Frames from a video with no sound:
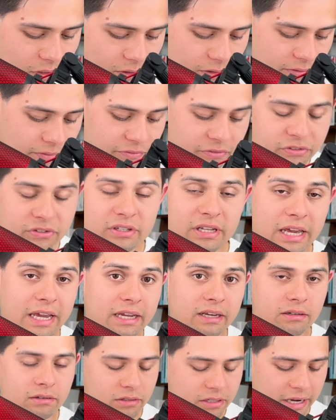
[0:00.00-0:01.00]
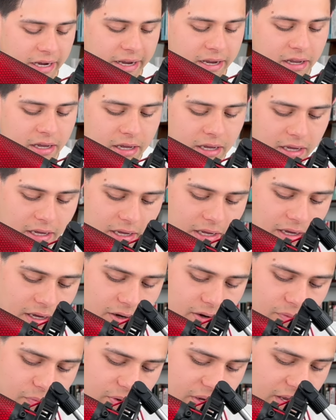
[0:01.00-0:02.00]
of state psi,
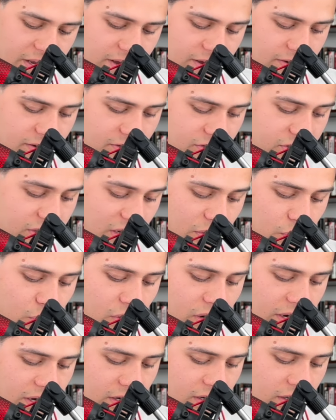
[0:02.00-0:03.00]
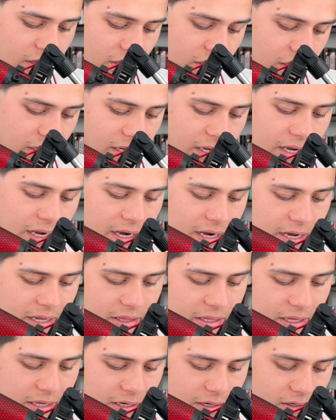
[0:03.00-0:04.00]
and we have psi 1, and
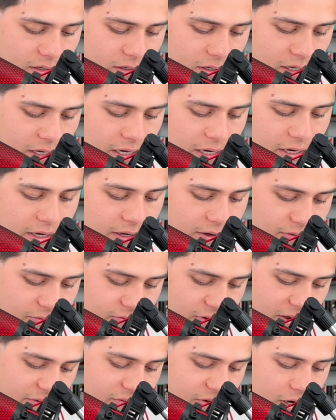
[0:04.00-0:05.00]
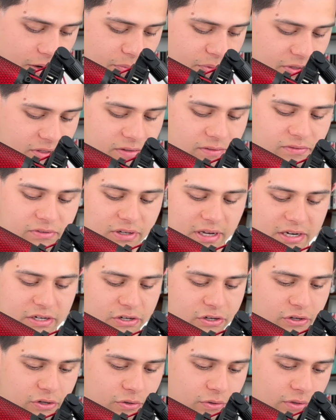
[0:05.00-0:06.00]
then 5 copies of psi
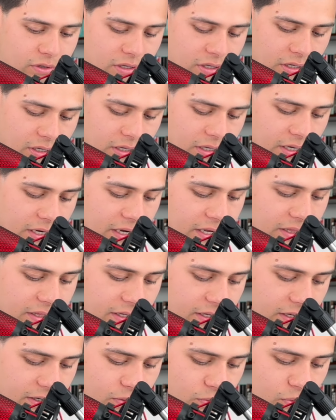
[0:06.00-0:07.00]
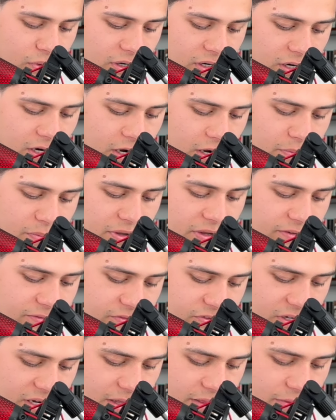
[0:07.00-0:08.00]
2, and then 1 copy of
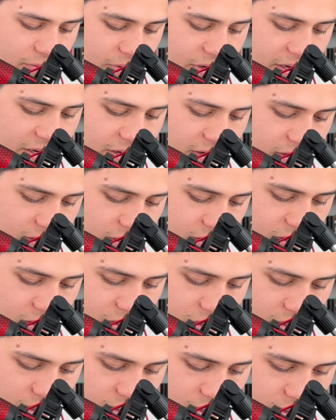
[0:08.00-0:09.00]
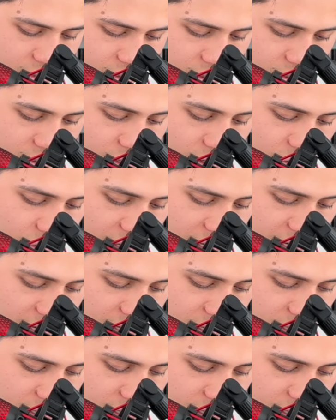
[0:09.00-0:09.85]
psi 3. Okay.